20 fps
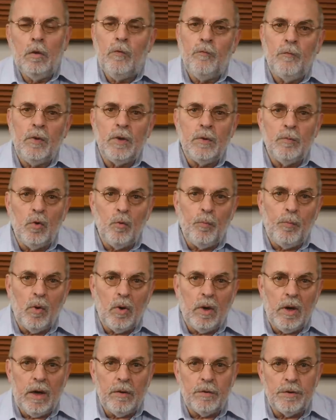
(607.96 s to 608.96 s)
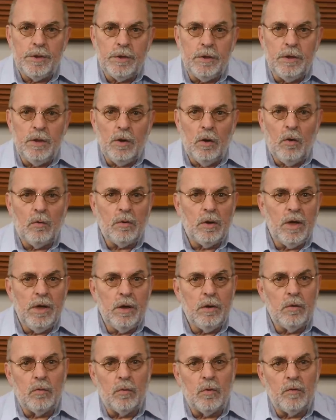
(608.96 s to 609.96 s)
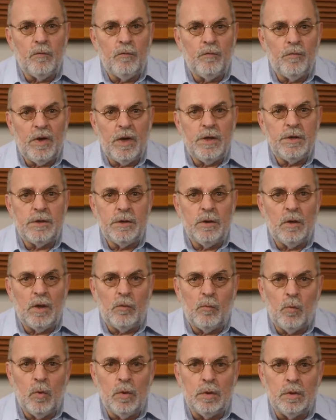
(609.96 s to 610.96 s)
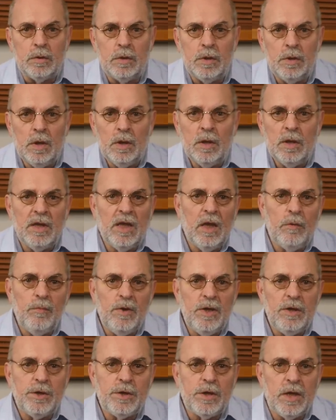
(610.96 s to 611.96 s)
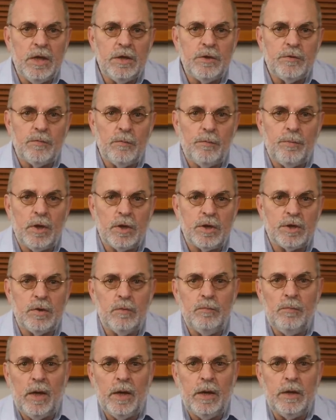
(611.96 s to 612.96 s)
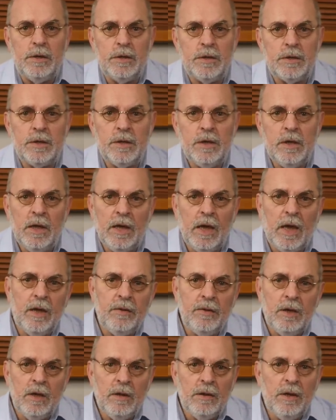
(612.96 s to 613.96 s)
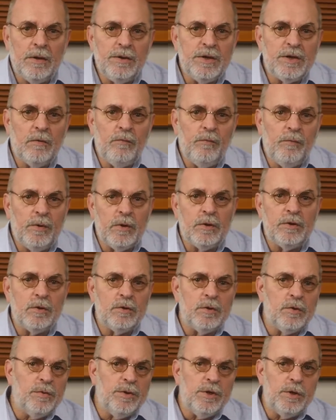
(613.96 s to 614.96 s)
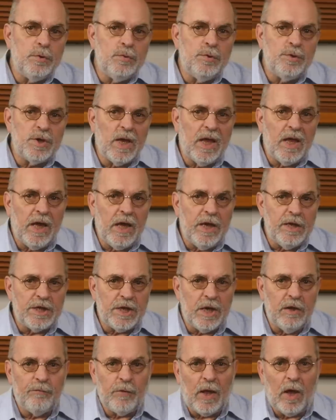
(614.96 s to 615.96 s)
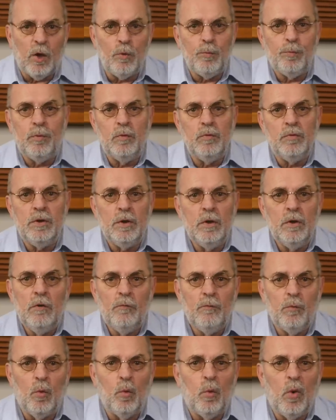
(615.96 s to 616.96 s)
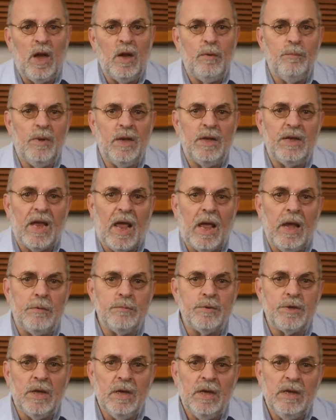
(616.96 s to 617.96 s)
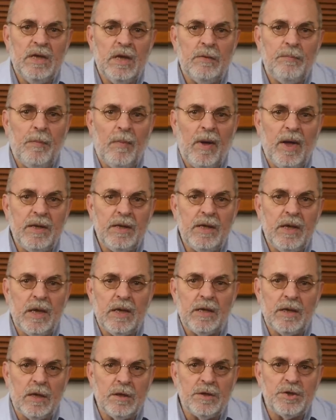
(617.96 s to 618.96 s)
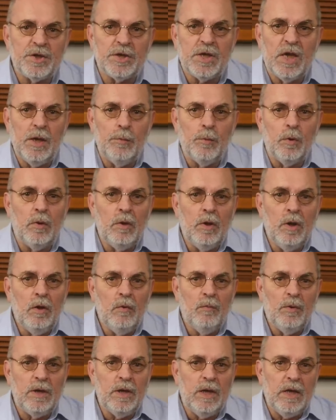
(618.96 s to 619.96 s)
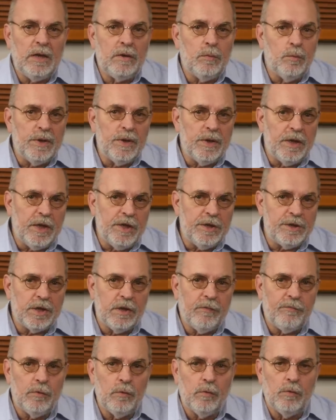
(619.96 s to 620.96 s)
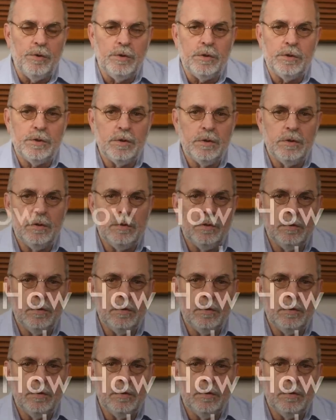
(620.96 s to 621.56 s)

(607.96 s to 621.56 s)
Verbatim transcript: Furthermore polarity, oddly called phase in our world, can be changed from plus to minus and there is a filter to reduce HF output for wideband amps that might get unstable when hit with HF noise.